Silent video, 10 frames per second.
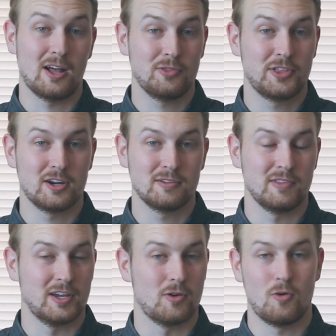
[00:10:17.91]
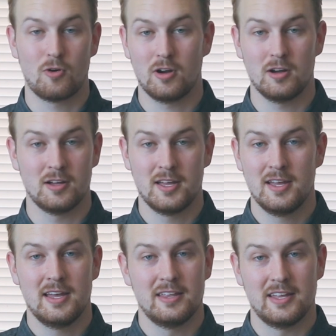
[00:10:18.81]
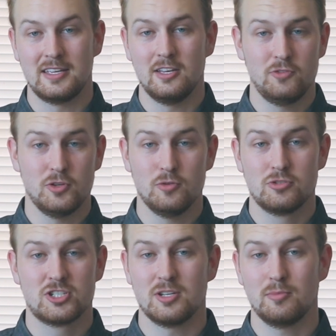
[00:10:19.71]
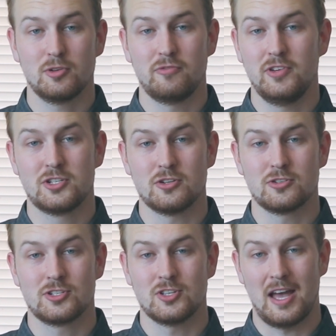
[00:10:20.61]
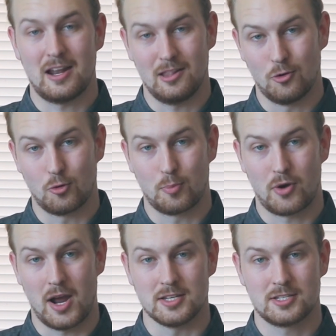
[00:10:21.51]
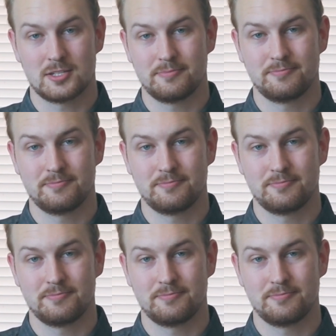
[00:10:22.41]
out there like Aura that give you similar features at a lower price.